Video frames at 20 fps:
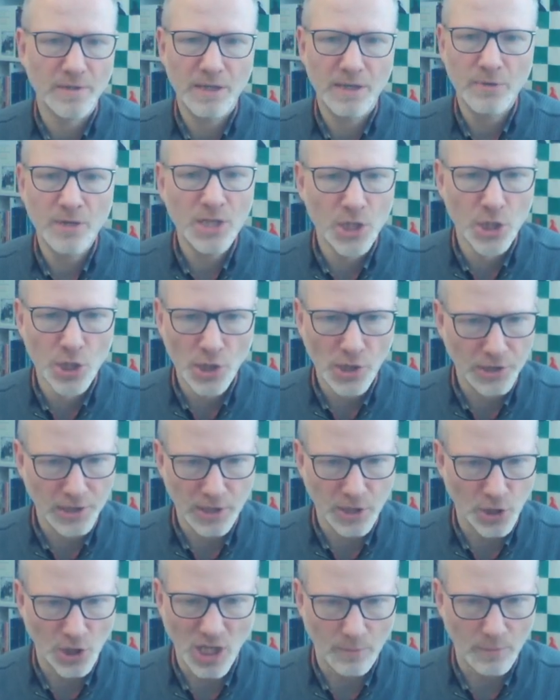there is not a
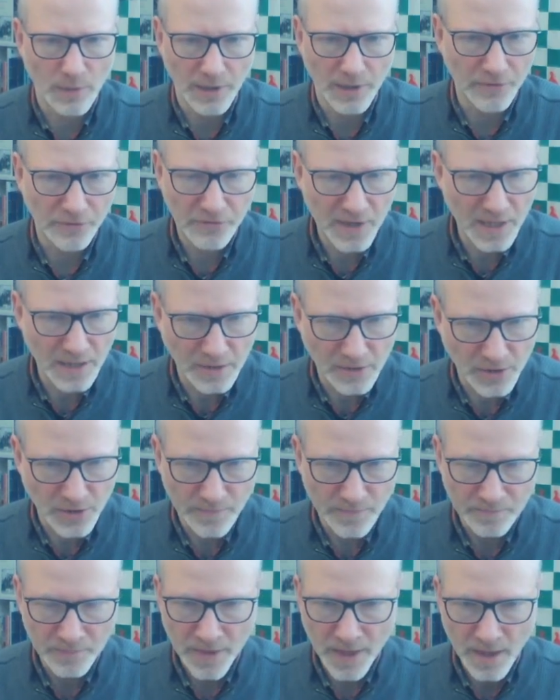double defense.
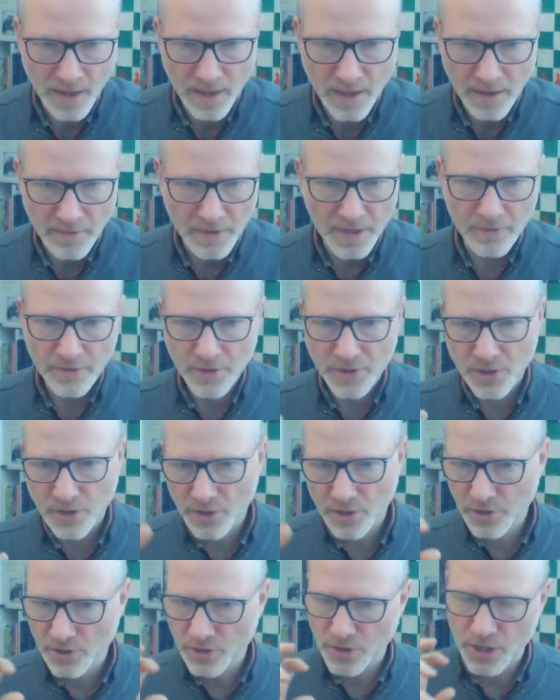There is
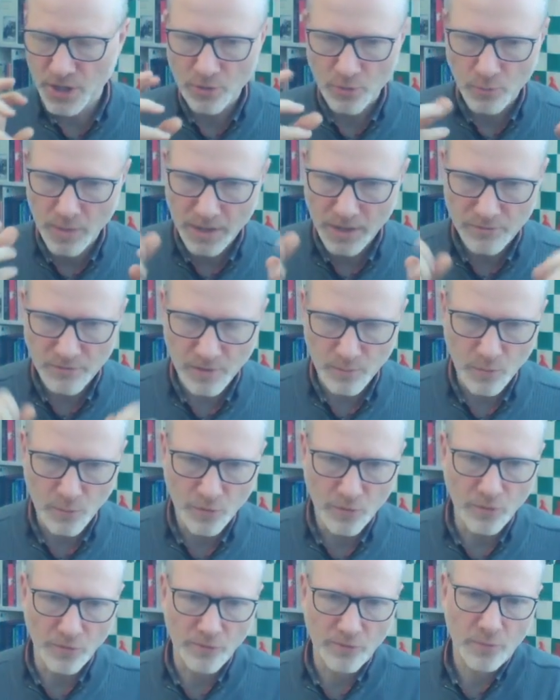not a geometric
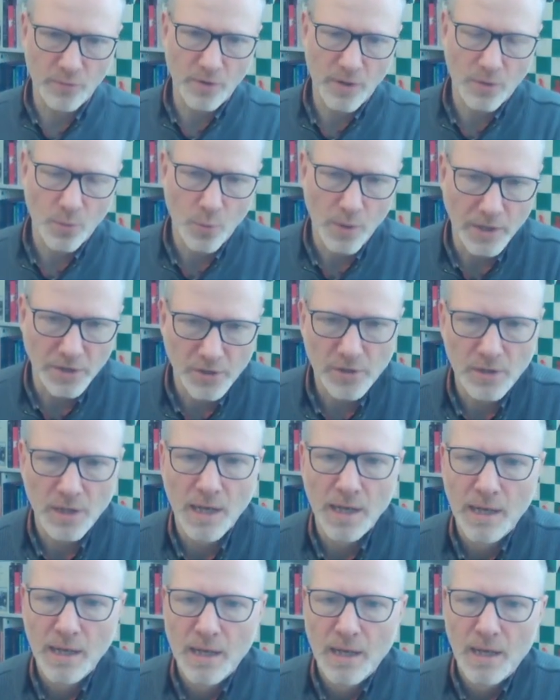move with which
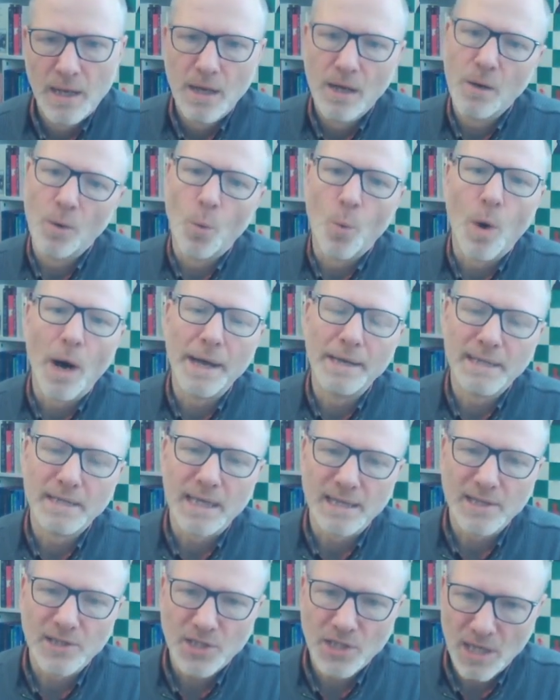white
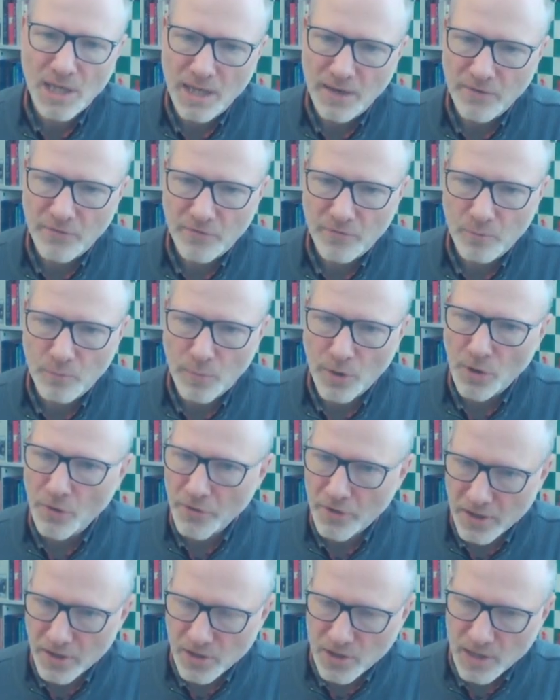can save
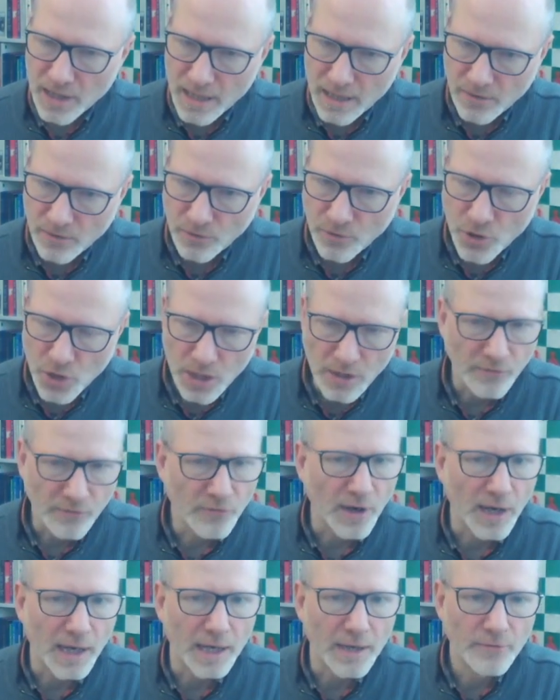both his knight on
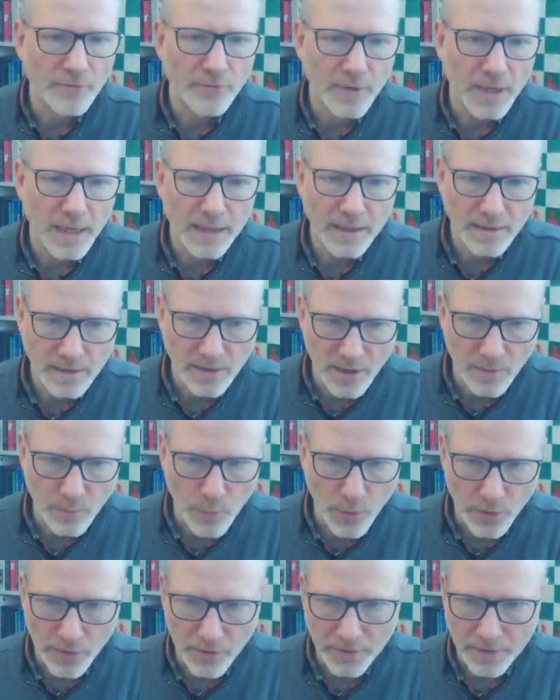g5 and the
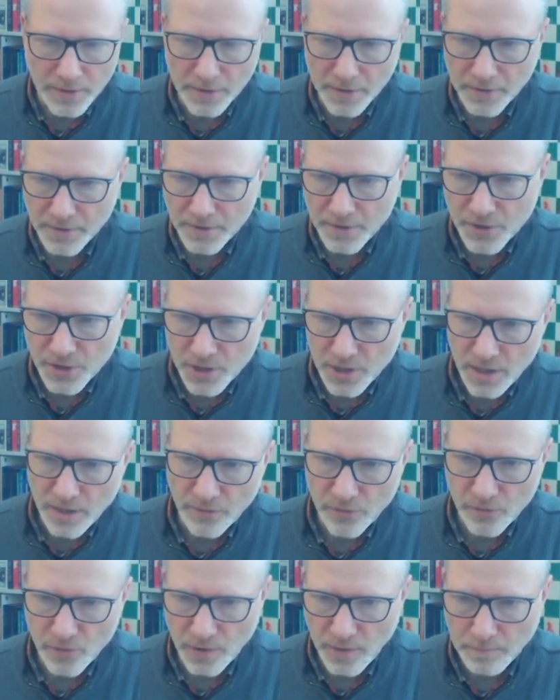pawn on
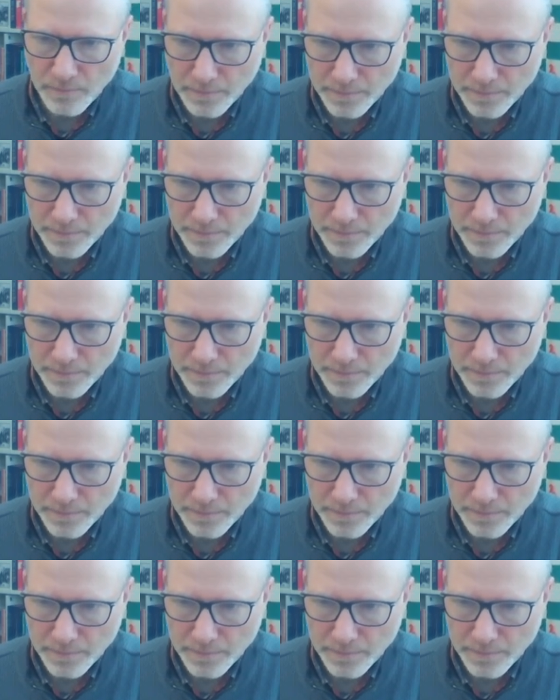c3.